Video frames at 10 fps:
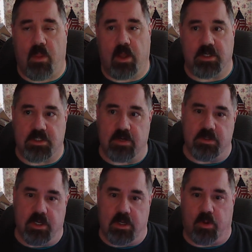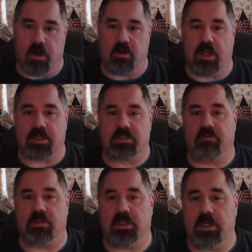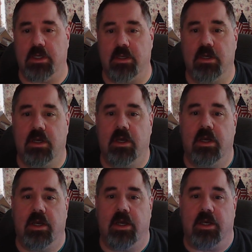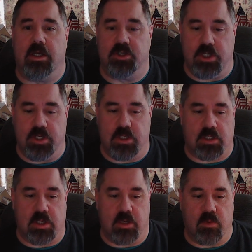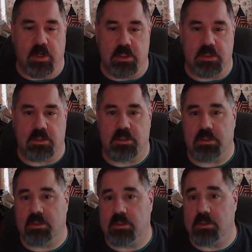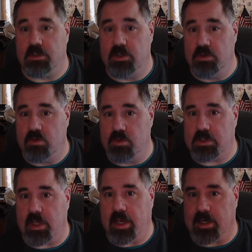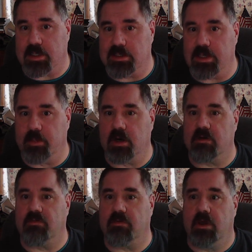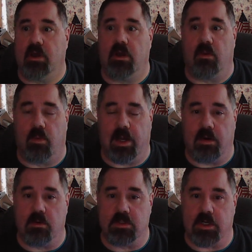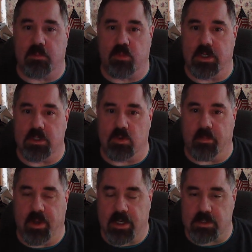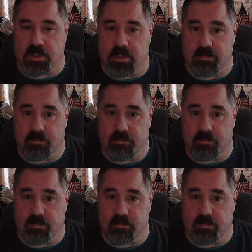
The 17 part of Glock 17 ingeniously was used as the amount of rounds that are put into a magazine.